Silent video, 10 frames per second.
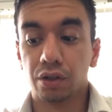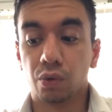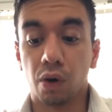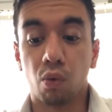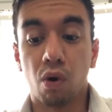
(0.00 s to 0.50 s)

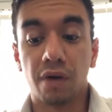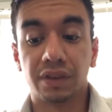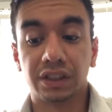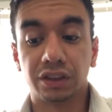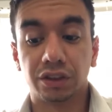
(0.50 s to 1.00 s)
Do I
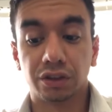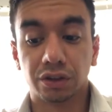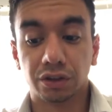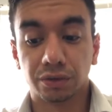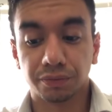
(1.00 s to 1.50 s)
want this?
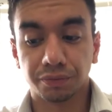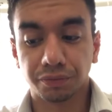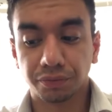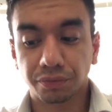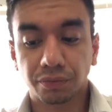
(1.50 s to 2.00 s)

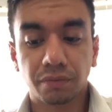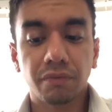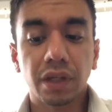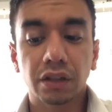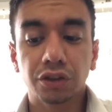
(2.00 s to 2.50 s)

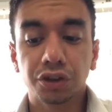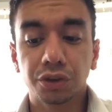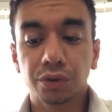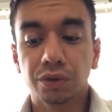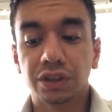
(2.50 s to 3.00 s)

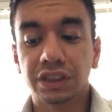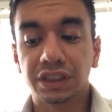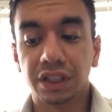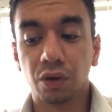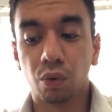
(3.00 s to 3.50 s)
Choose to
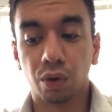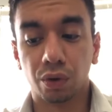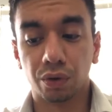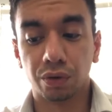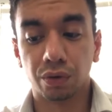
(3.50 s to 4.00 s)
see the
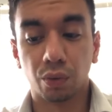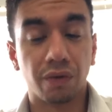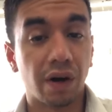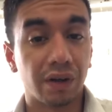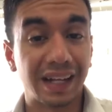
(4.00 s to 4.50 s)
world
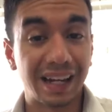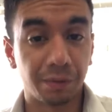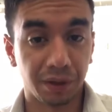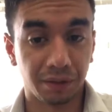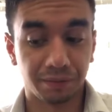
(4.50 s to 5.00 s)
without an
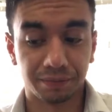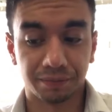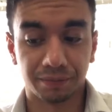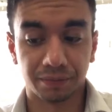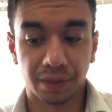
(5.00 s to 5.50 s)
enemy,
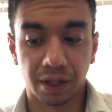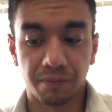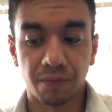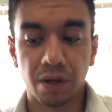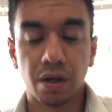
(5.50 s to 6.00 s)
okay?
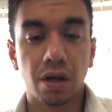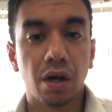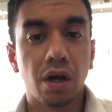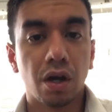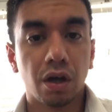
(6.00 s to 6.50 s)

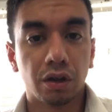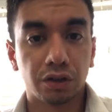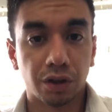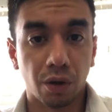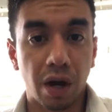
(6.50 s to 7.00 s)

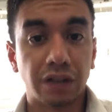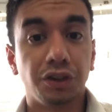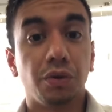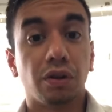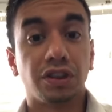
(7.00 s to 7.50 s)
So,
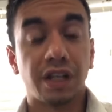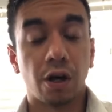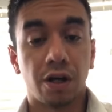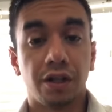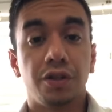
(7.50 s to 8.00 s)
as you are
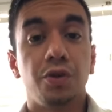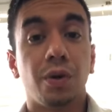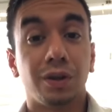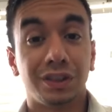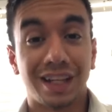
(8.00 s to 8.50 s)
starting
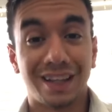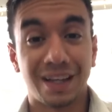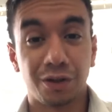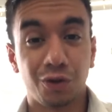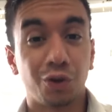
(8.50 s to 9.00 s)
to
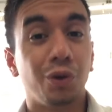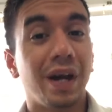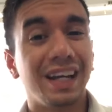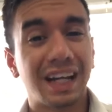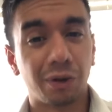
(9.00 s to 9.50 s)
understand that you
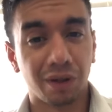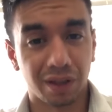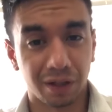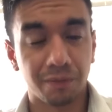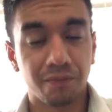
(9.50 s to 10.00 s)
create
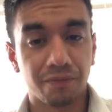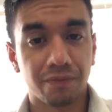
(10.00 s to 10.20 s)
everything